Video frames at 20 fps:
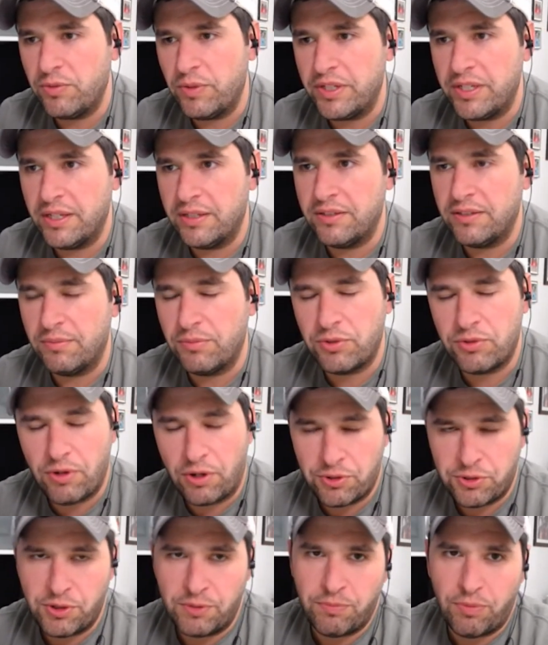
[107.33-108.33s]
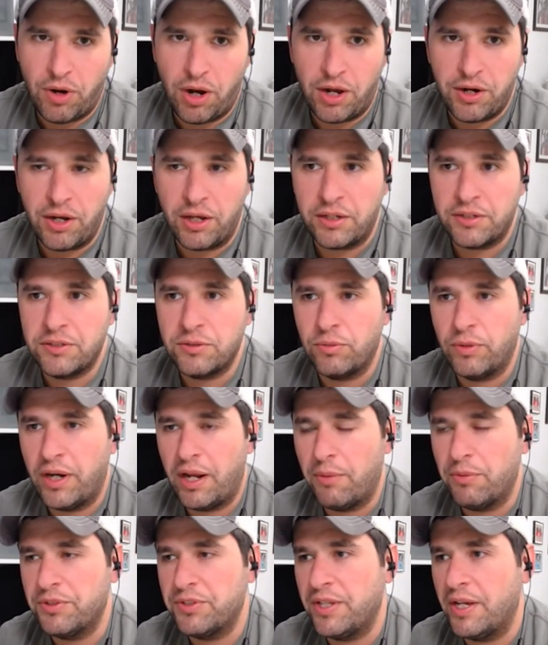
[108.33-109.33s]
We did some structured products when
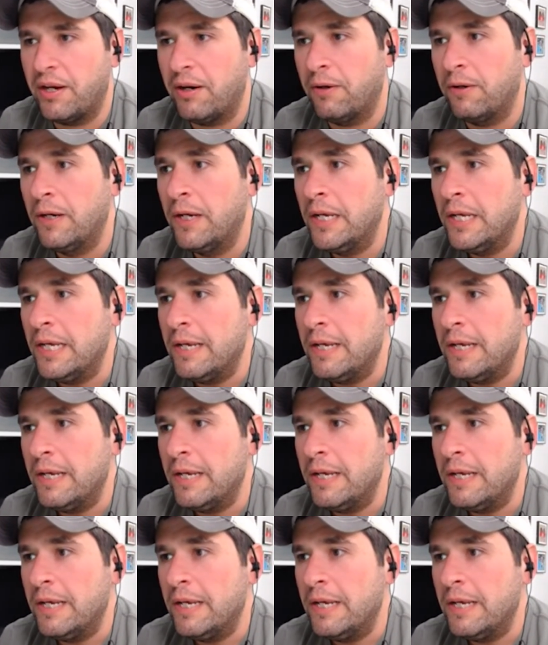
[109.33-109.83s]
I was there.